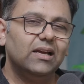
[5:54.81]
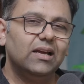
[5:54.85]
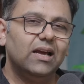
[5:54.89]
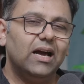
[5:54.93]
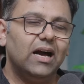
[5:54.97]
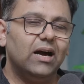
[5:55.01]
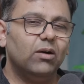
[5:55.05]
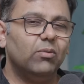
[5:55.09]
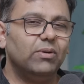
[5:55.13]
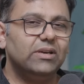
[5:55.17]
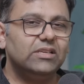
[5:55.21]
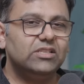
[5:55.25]

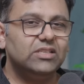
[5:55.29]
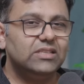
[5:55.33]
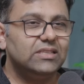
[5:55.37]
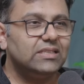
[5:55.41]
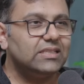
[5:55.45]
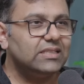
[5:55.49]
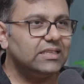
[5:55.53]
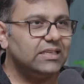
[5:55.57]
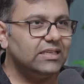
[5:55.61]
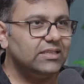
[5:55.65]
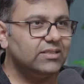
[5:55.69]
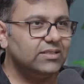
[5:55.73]
how
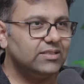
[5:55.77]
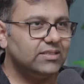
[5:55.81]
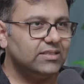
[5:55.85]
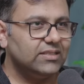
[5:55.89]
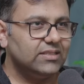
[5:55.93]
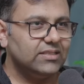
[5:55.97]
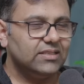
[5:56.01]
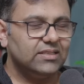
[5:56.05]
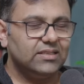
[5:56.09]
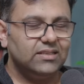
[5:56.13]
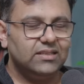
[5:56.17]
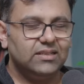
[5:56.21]

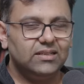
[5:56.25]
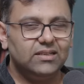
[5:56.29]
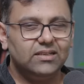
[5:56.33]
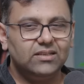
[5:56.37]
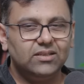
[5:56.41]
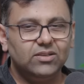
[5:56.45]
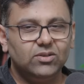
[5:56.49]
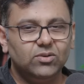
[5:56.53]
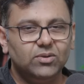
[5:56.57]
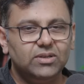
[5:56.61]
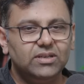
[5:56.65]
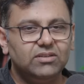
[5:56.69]
agencies, uh,
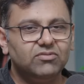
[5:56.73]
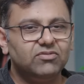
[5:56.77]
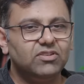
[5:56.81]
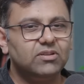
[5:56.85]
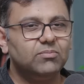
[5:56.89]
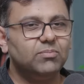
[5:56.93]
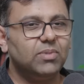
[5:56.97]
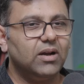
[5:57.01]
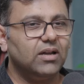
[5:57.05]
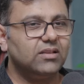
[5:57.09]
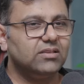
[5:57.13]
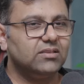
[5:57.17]
you know, in
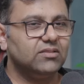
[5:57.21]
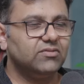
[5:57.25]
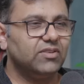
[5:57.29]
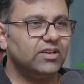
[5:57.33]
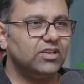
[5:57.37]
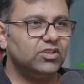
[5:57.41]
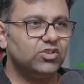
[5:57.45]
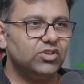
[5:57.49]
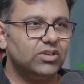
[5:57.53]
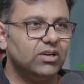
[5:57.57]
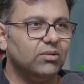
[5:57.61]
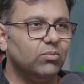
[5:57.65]
different parts of
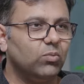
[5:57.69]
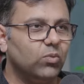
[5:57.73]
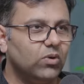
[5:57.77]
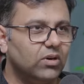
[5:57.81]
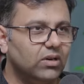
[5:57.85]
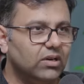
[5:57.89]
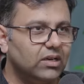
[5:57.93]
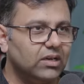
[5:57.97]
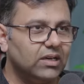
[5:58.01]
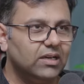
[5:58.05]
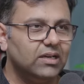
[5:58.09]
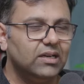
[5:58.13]
Asia
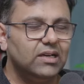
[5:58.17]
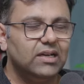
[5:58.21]
work,